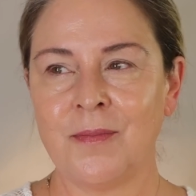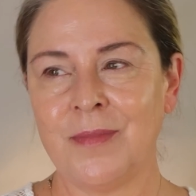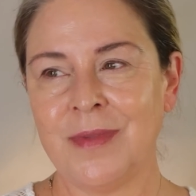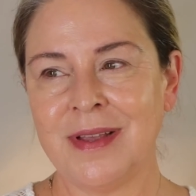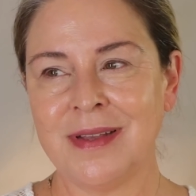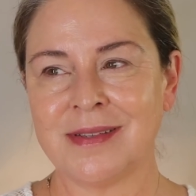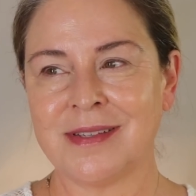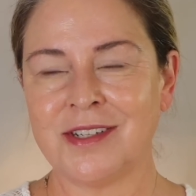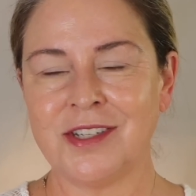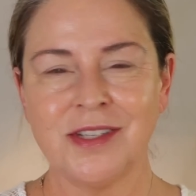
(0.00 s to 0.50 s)

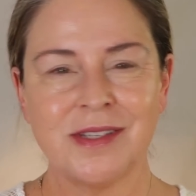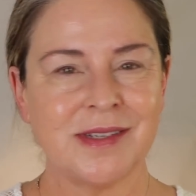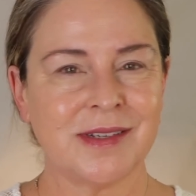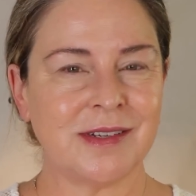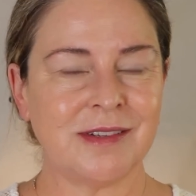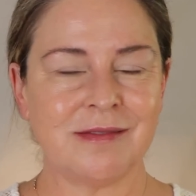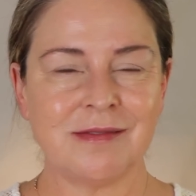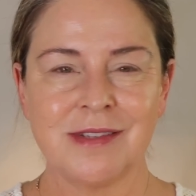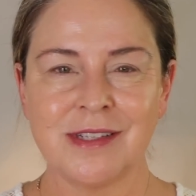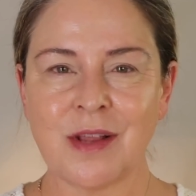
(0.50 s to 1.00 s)
It's
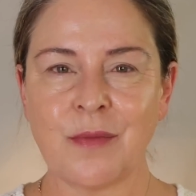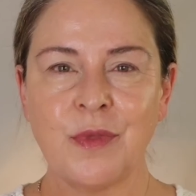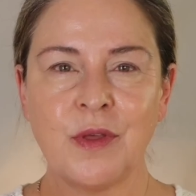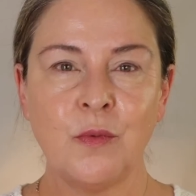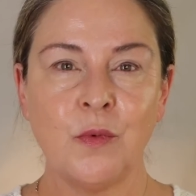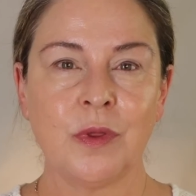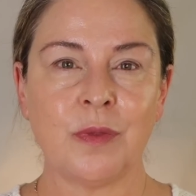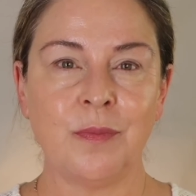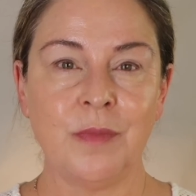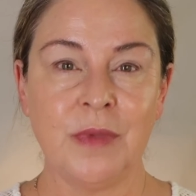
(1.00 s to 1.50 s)
just something
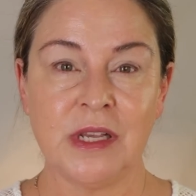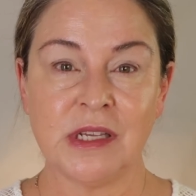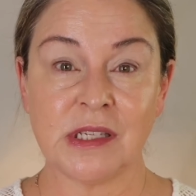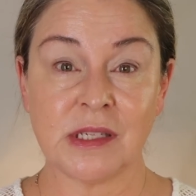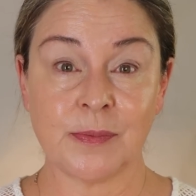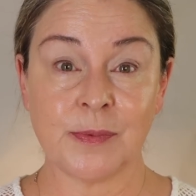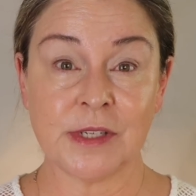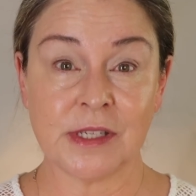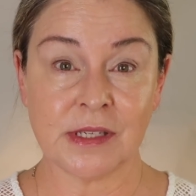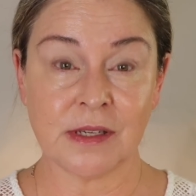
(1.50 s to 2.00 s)
with me
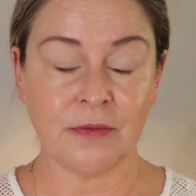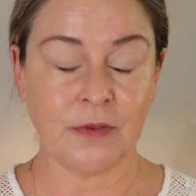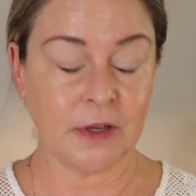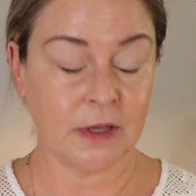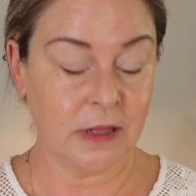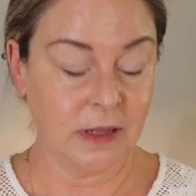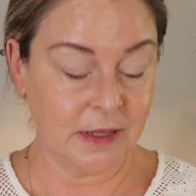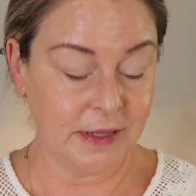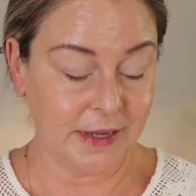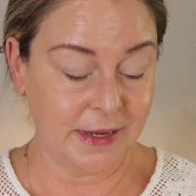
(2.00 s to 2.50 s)

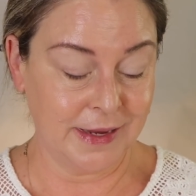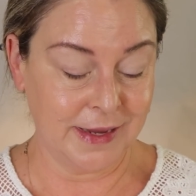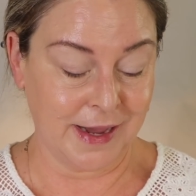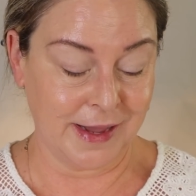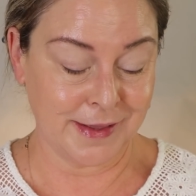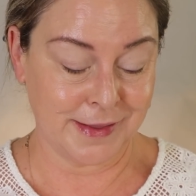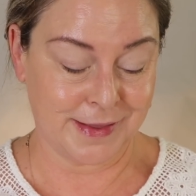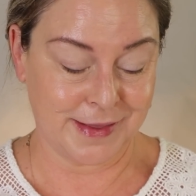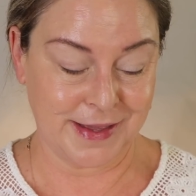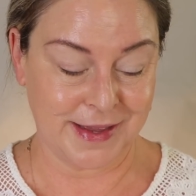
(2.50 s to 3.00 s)
specifically, I
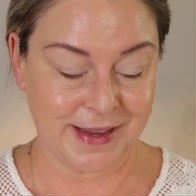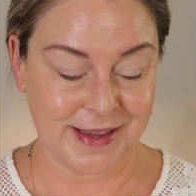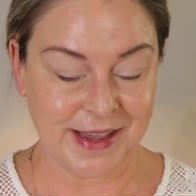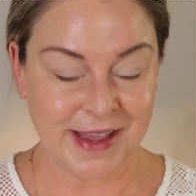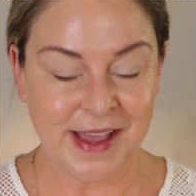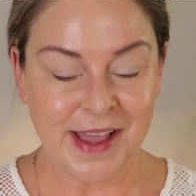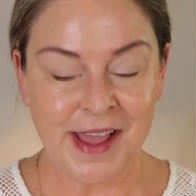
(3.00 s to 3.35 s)
think.